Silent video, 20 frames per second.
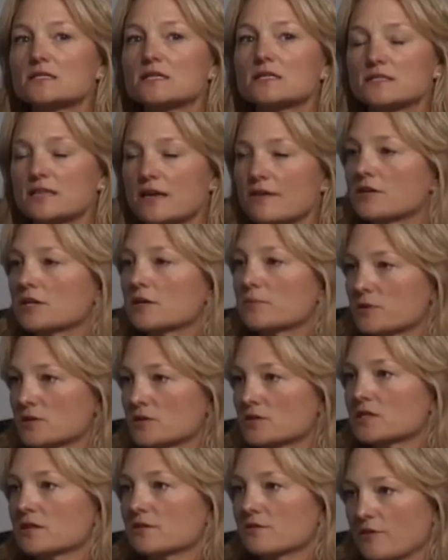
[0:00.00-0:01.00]
is a seventy
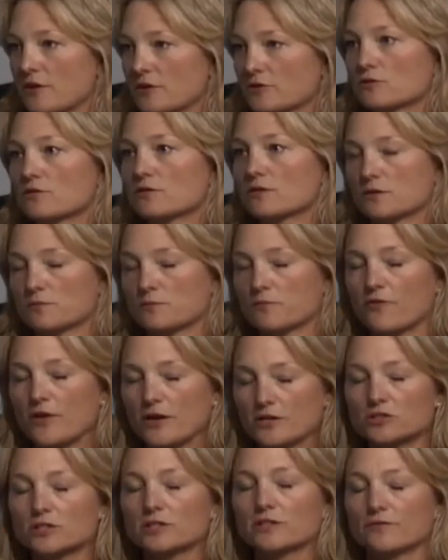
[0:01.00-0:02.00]
percent federal
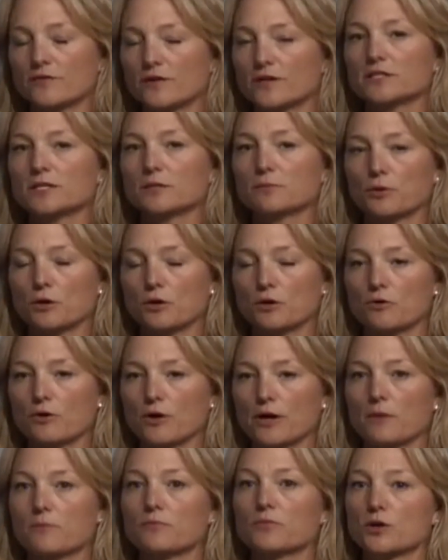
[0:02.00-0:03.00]
federally funded
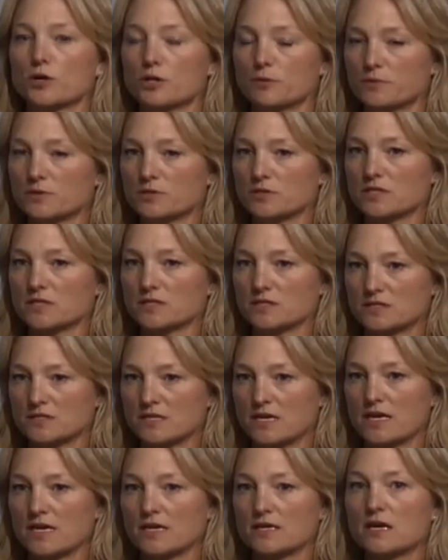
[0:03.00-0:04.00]
program, thirty percent
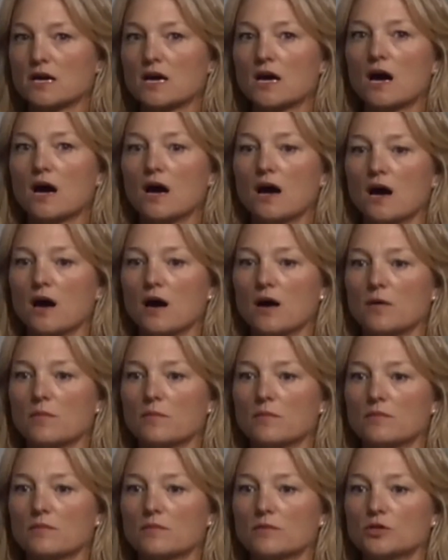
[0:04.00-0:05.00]
state.
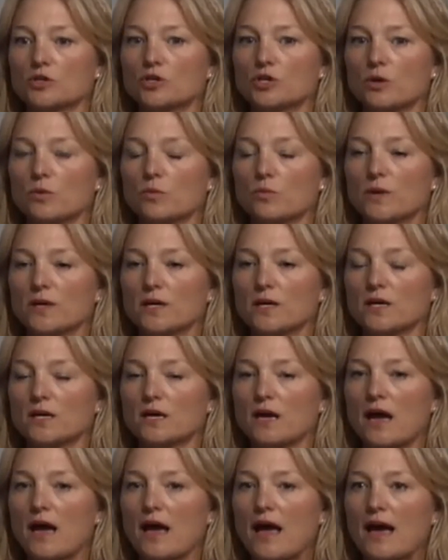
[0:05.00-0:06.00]
Um, you know, we
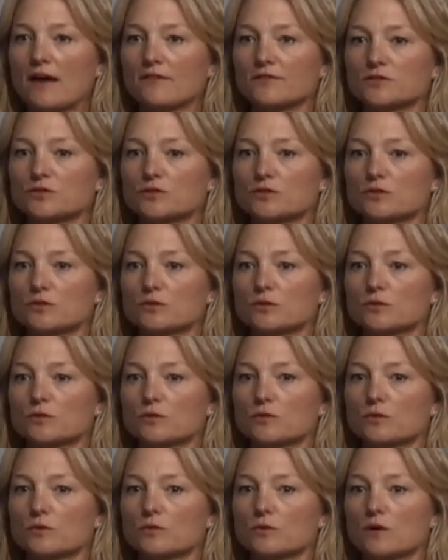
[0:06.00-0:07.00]
have
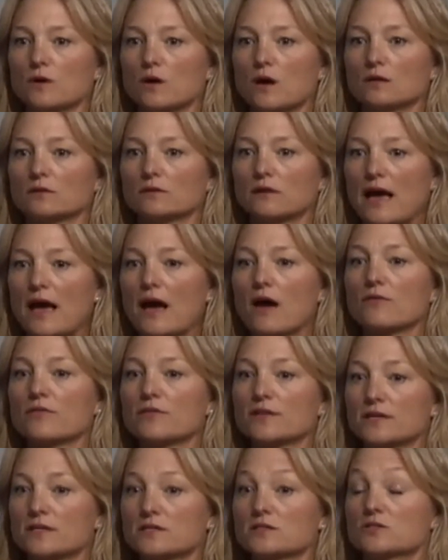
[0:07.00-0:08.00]
to allow
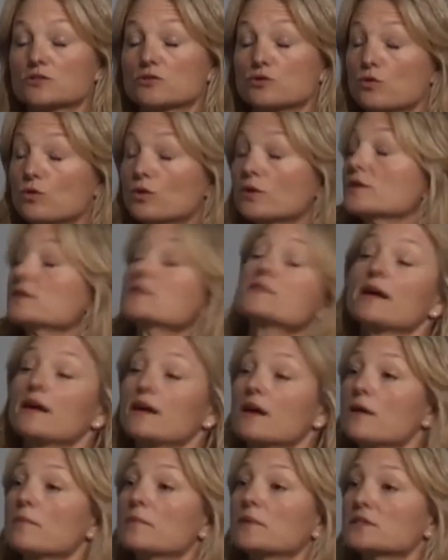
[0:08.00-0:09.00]
these tourists
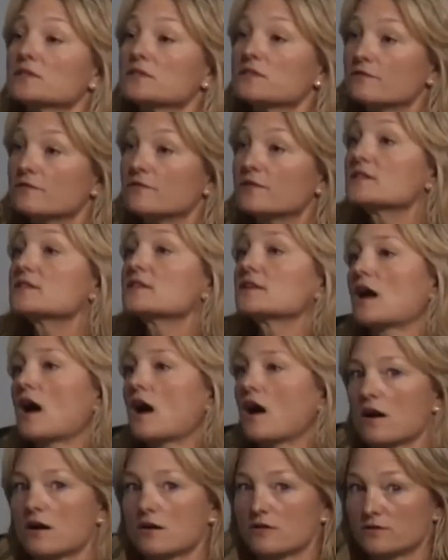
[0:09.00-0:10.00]
that come in to visit
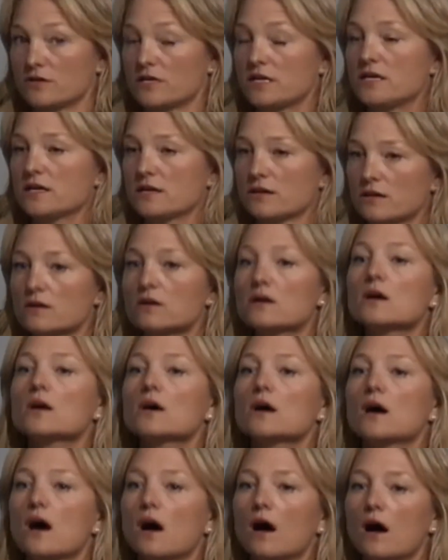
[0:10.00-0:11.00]
our NERR
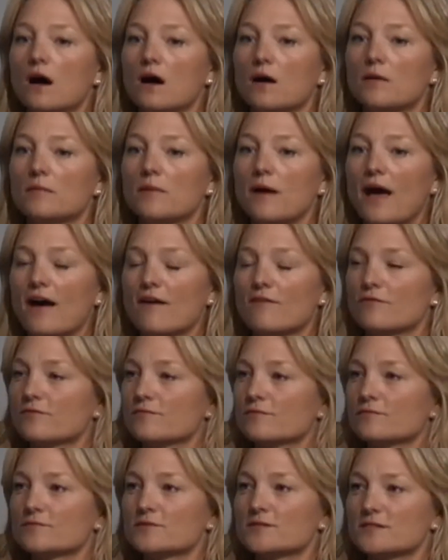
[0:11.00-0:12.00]
um, have
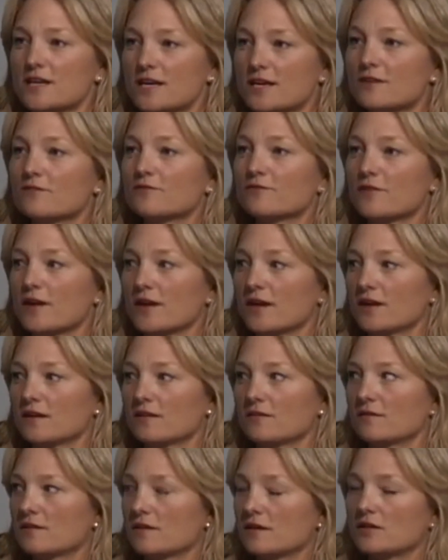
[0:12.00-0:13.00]
safe
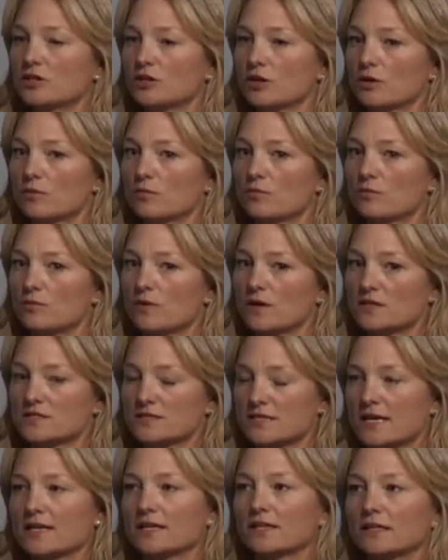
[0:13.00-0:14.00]
and, you know,
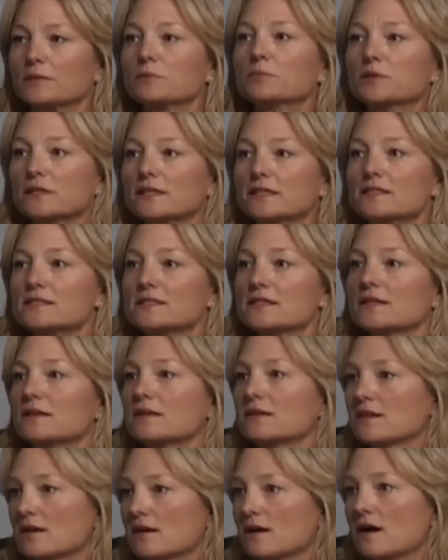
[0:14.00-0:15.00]
aesthetically
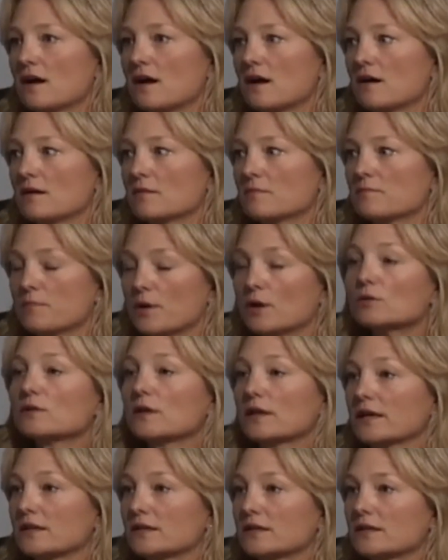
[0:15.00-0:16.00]
pleasing uh, boat
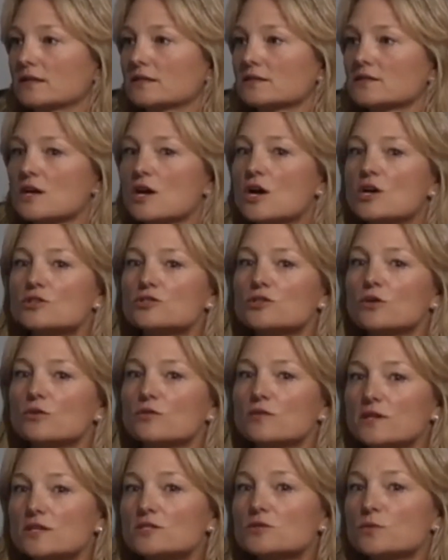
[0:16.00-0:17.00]
landings. So
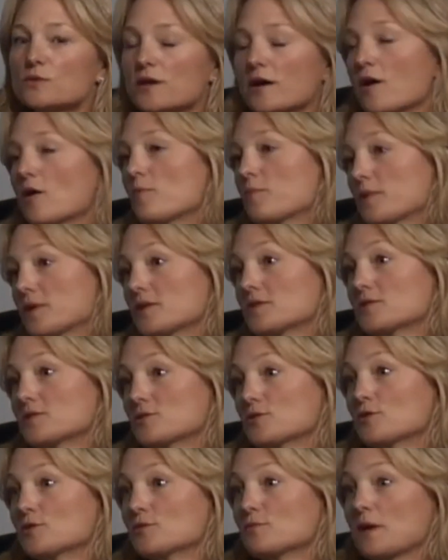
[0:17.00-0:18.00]
this would help us
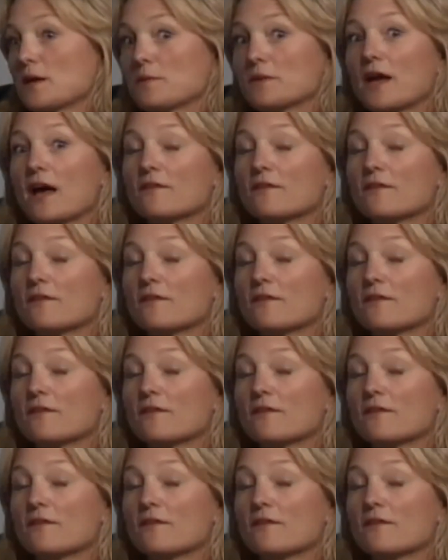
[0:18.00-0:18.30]
to maybe